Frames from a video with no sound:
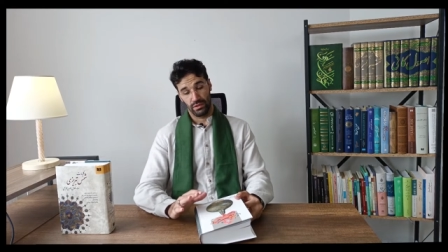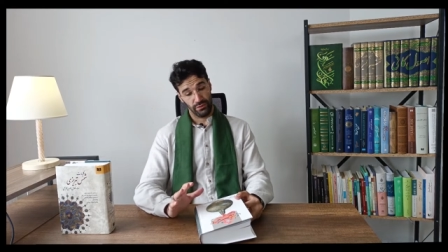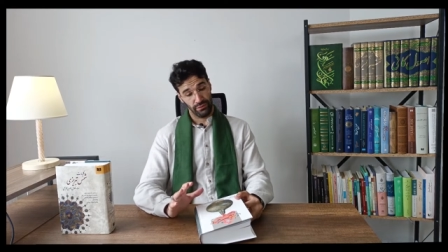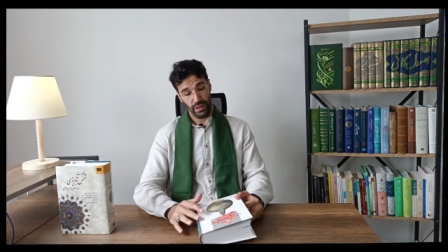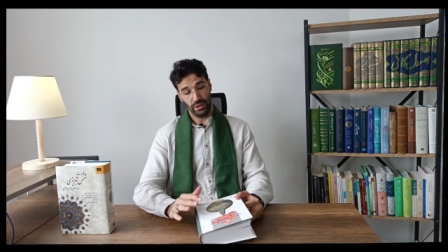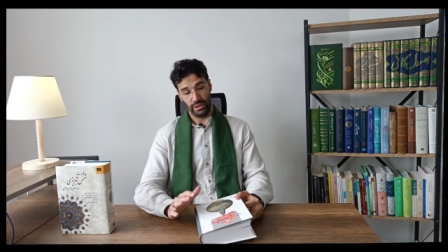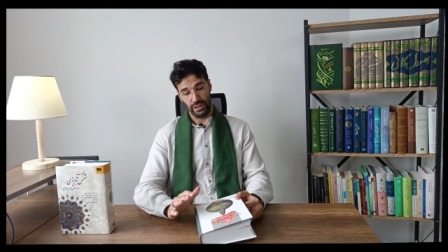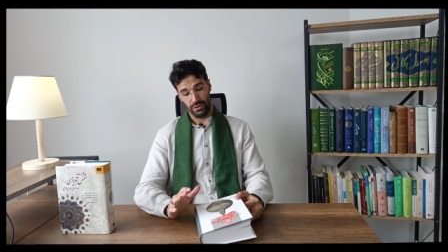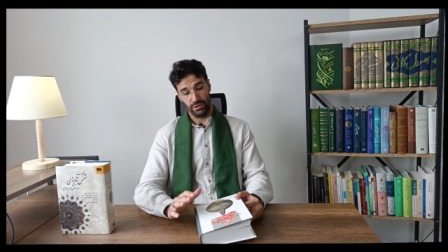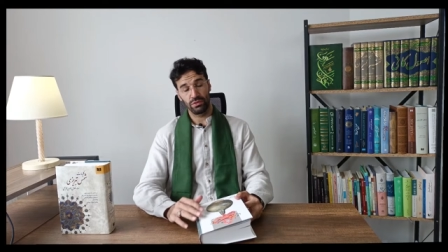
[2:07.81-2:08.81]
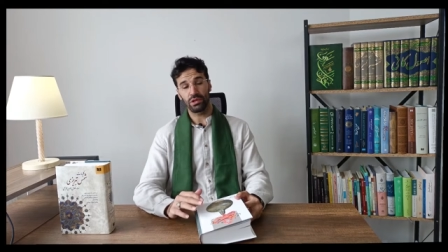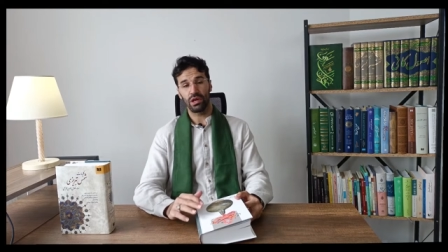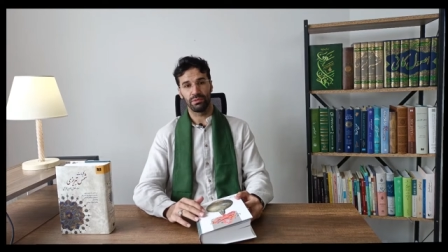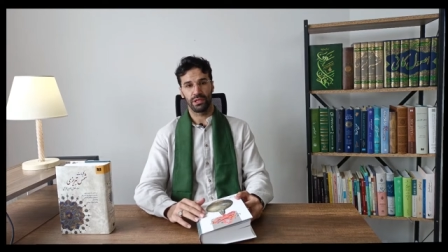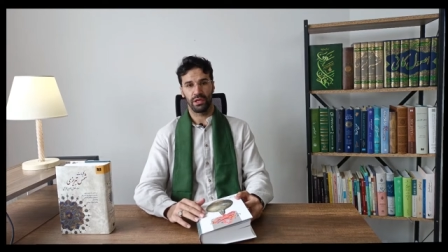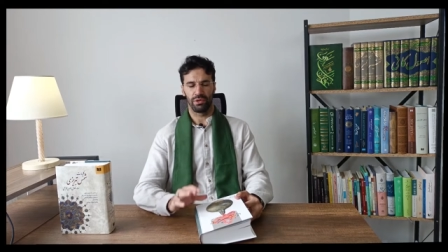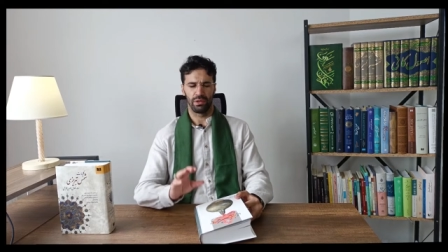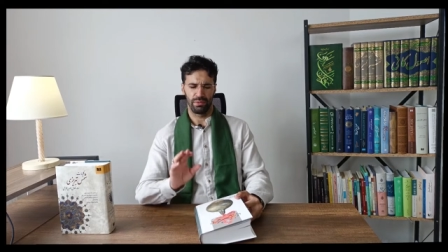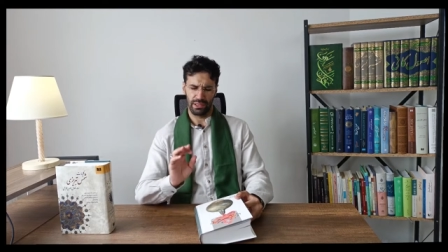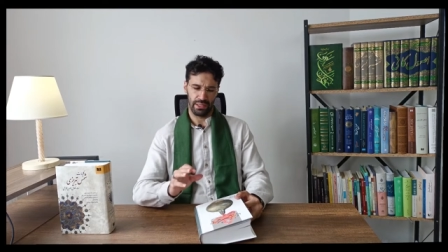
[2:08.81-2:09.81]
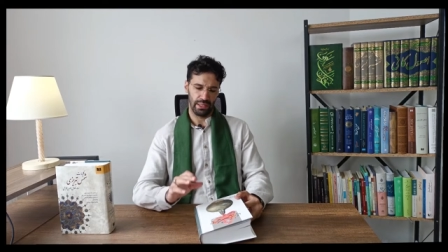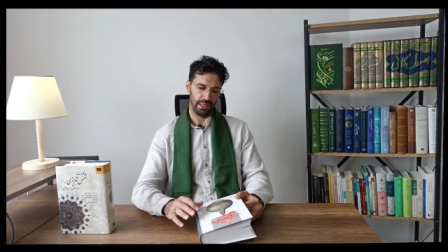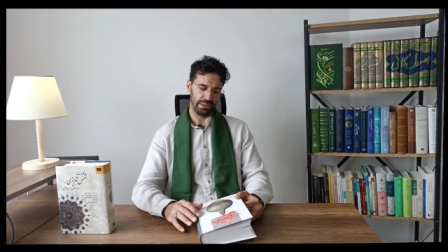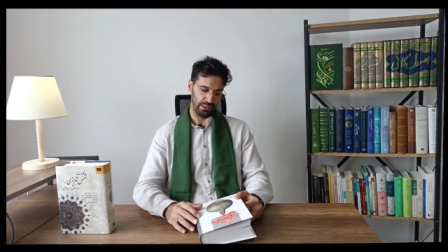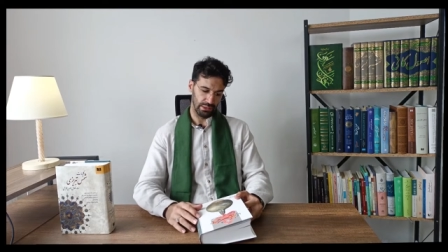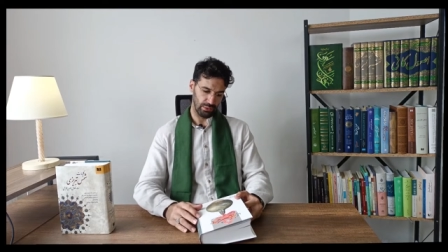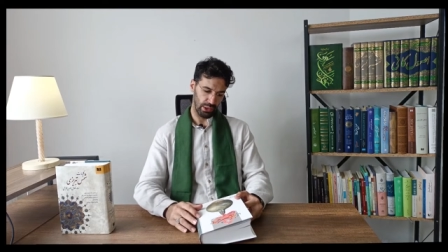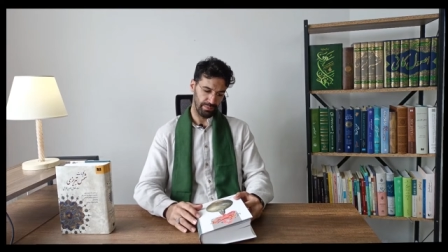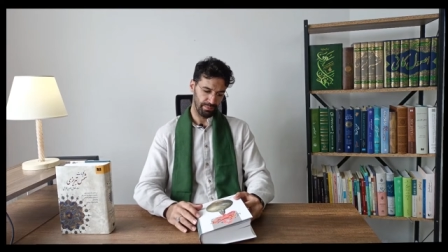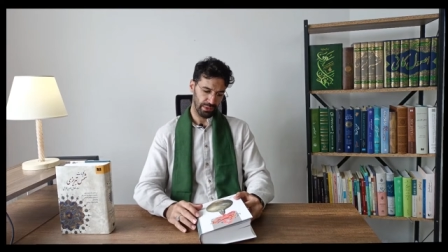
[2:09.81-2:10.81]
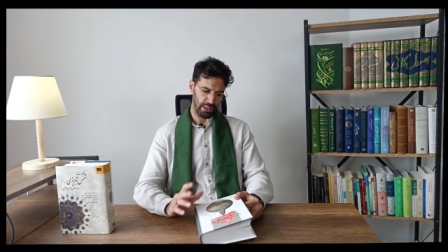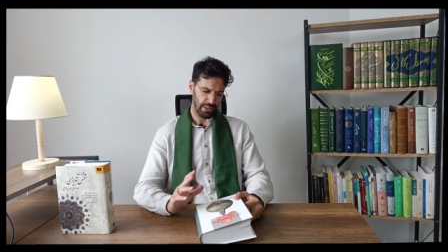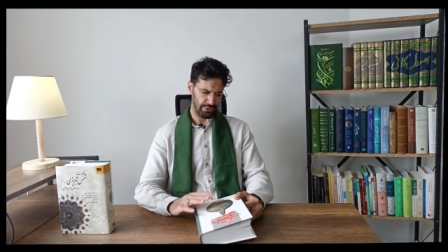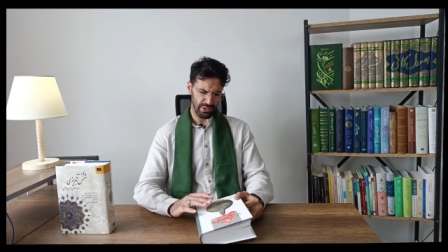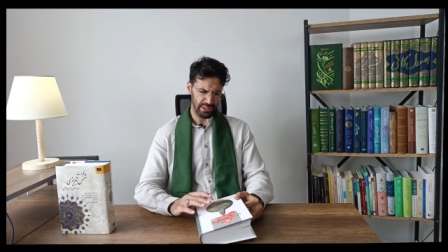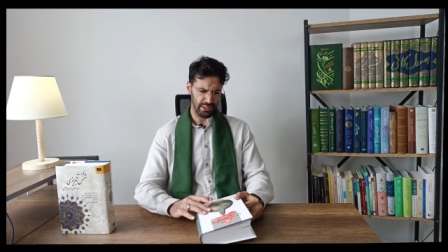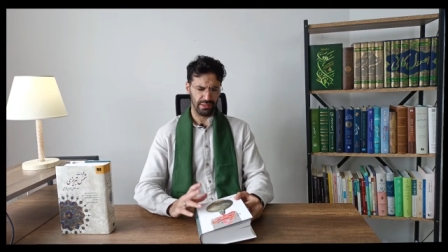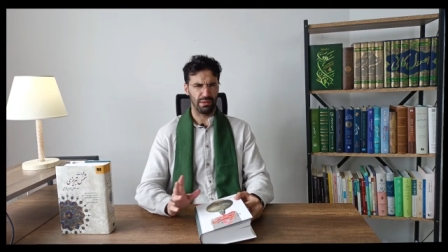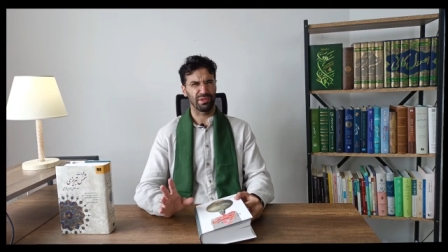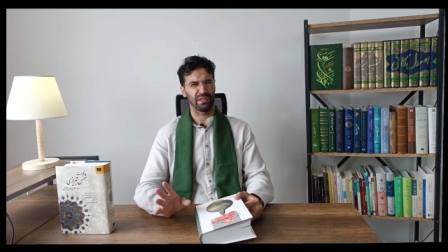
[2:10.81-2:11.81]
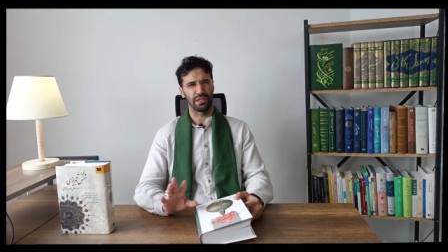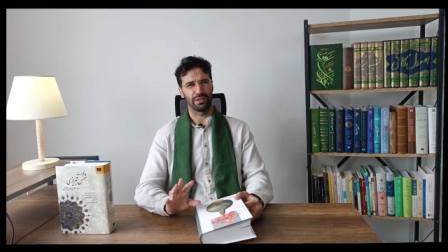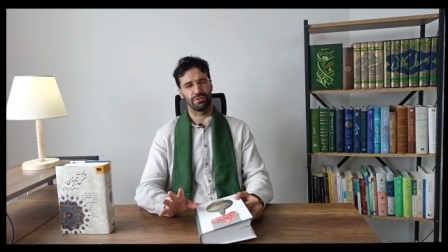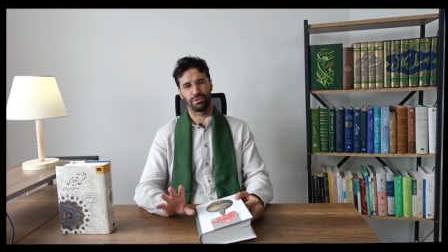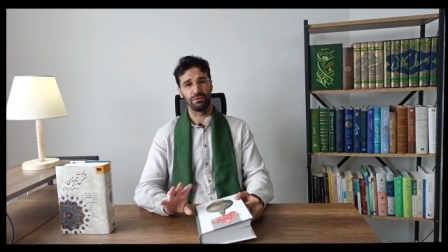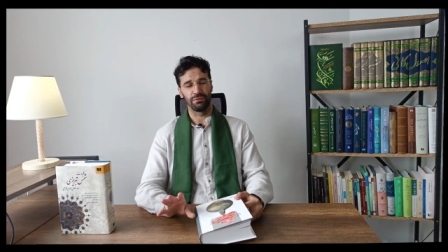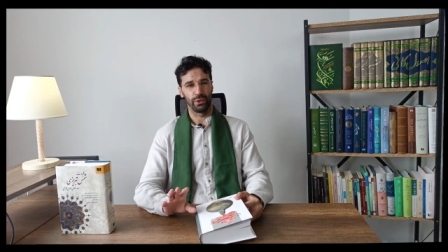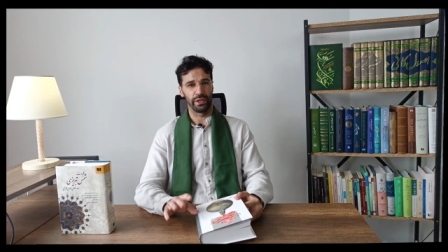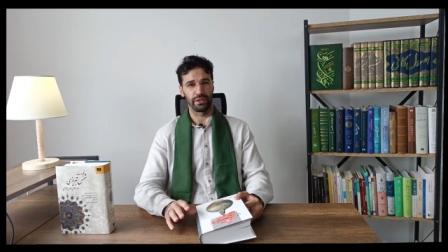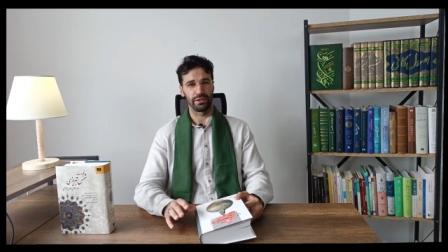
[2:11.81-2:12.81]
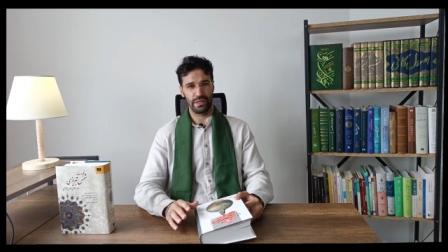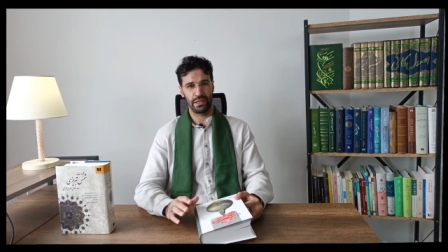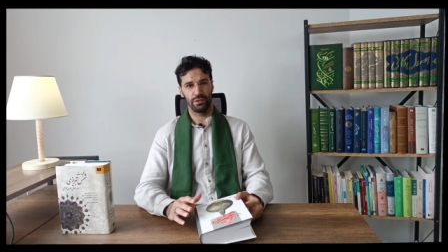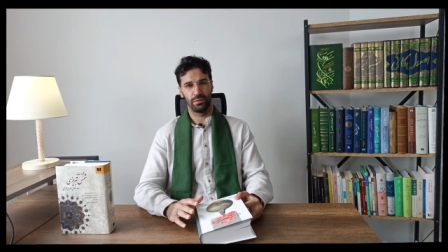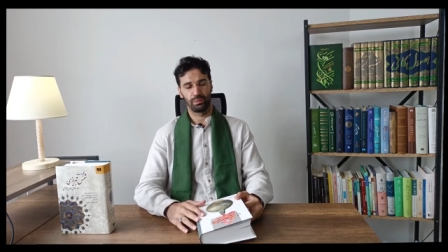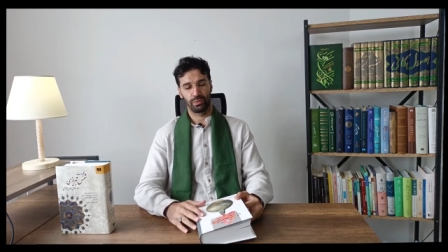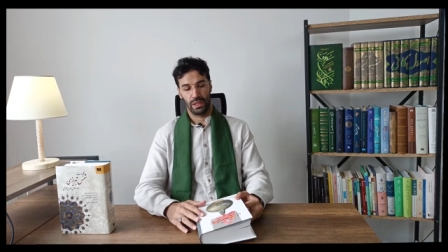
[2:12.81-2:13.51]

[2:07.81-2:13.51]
It's fairly new commentary, but an excellent one. It is written something like three, four years ago.